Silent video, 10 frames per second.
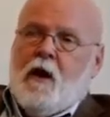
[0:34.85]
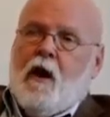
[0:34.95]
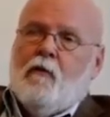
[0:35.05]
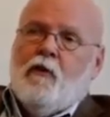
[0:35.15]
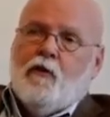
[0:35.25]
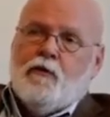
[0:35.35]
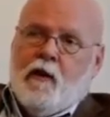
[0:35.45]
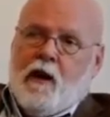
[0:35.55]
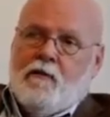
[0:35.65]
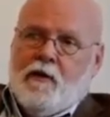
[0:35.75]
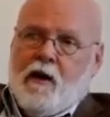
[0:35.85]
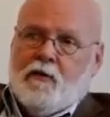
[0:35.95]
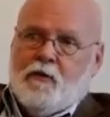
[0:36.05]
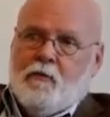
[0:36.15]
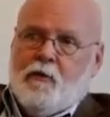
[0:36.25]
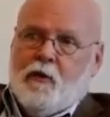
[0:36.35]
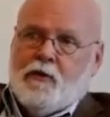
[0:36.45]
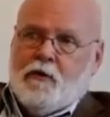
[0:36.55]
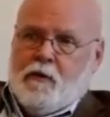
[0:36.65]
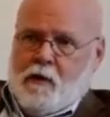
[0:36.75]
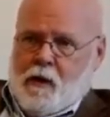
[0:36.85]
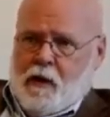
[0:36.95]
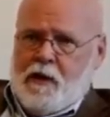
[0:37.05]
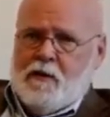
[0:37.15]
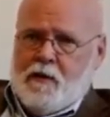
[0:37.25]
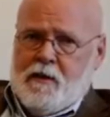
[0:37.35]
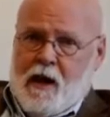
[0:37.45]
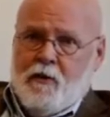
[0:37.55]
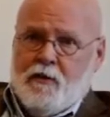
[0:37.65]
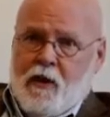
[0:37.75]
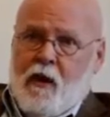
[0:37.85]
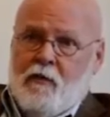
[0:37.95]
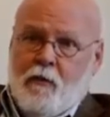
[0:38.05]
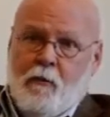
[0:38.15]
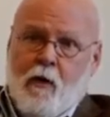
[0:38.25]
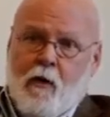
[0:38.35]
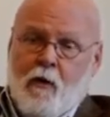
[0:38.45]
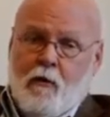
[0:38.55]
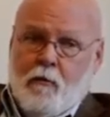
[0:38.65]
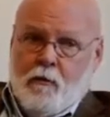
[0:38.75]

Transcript: Of those 5,000 books, at least 1,000 of them are